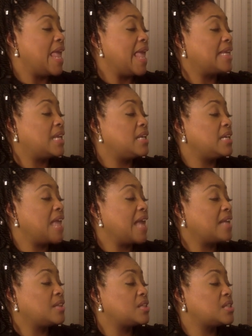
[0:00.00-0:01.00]
and a
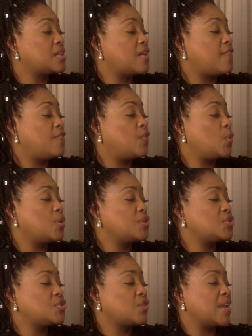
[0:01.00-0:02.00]
necklace of four
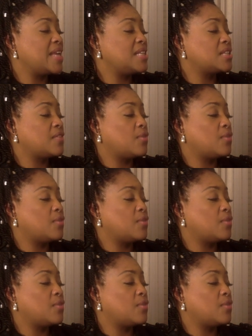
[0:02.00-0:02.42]
strands